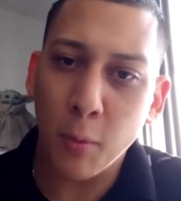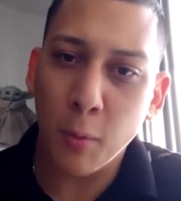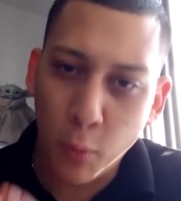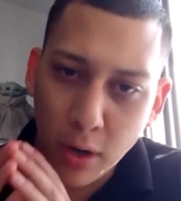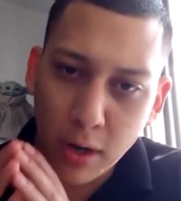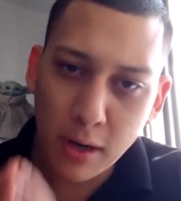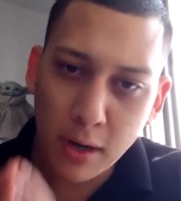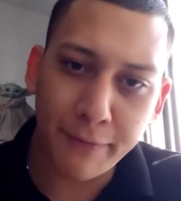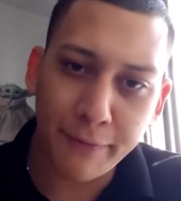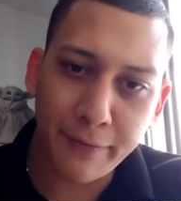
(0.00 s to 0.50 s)
One
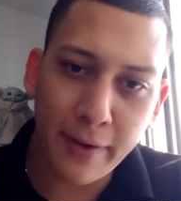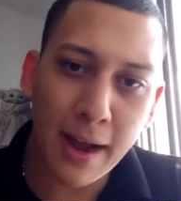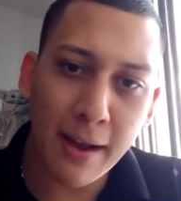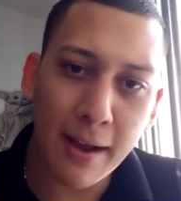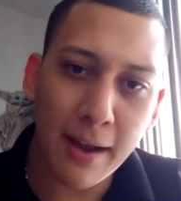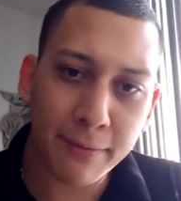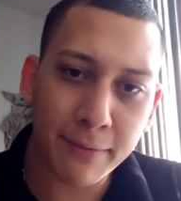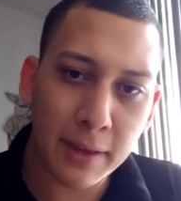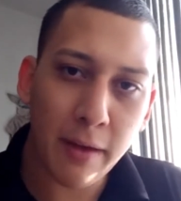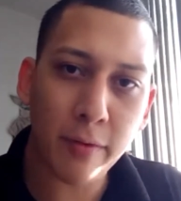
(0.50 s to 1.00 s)
of the
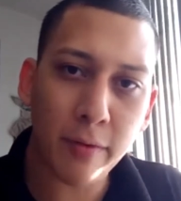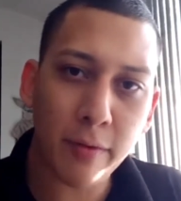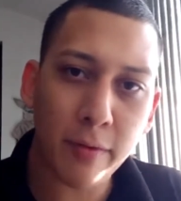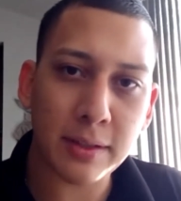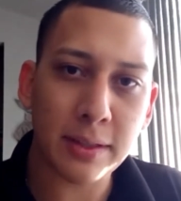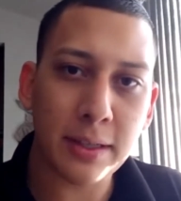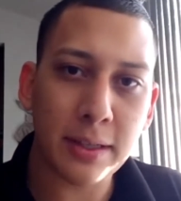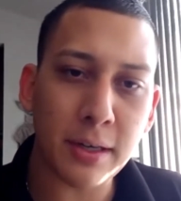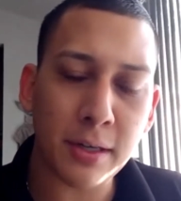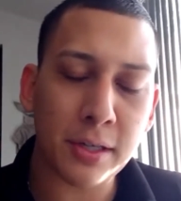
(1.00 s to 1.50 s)
5 levels of
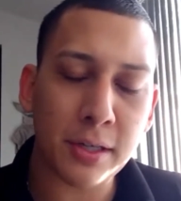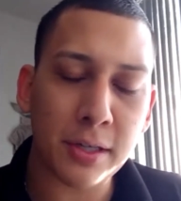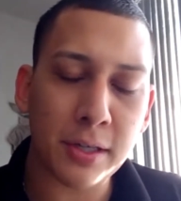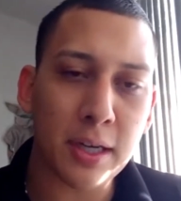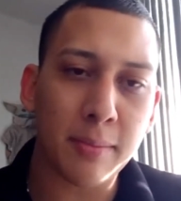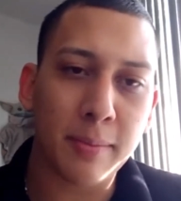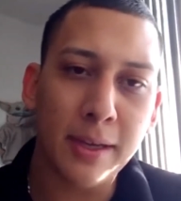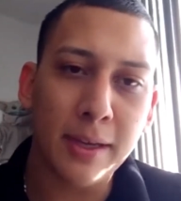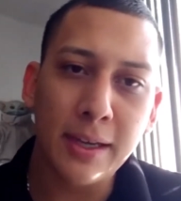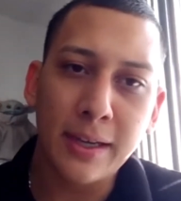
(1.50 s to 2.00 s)

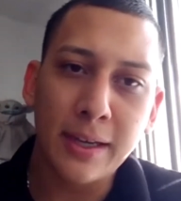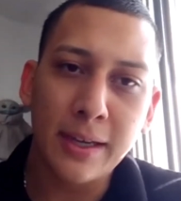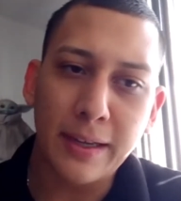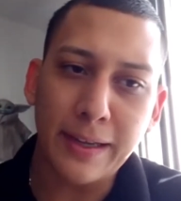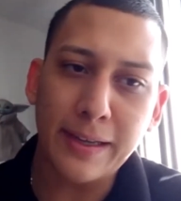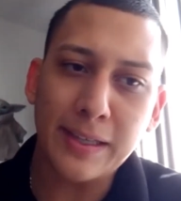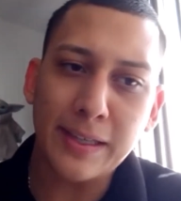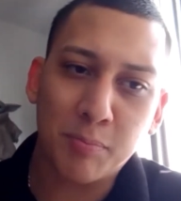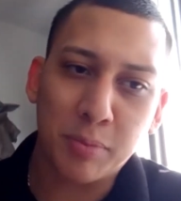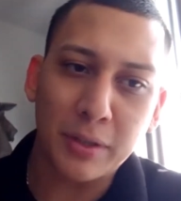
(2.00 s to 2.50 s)
leadership
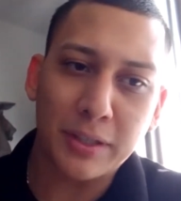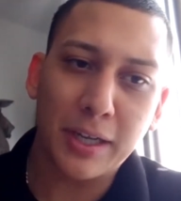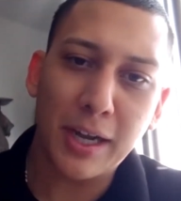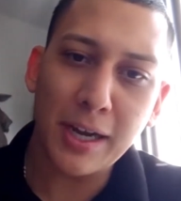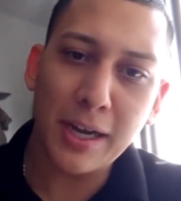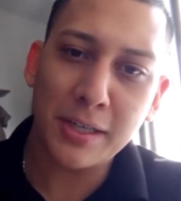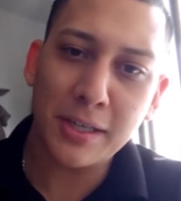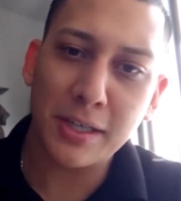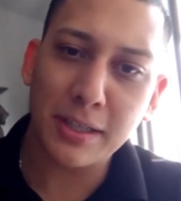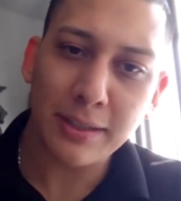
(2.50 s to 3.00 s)
is
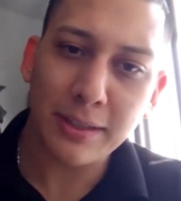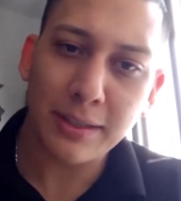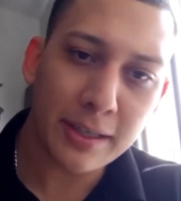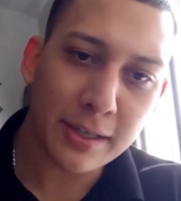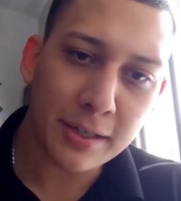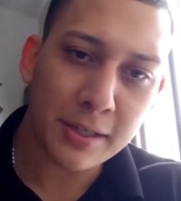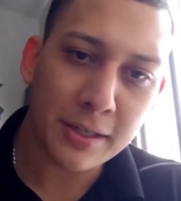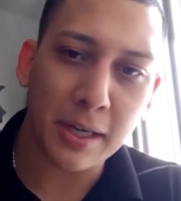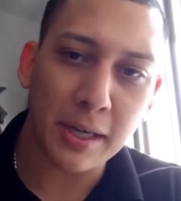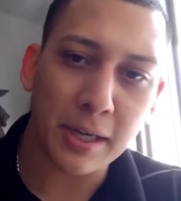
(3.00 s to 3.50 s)
production
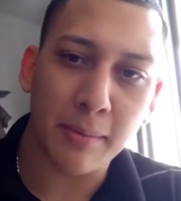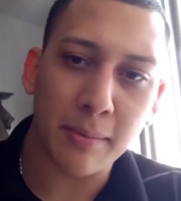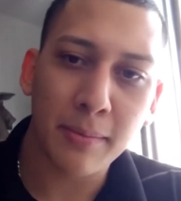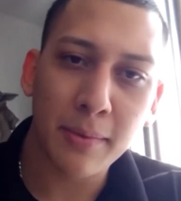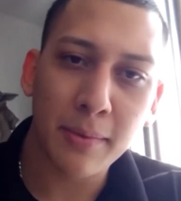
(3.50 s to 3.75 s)
leadership.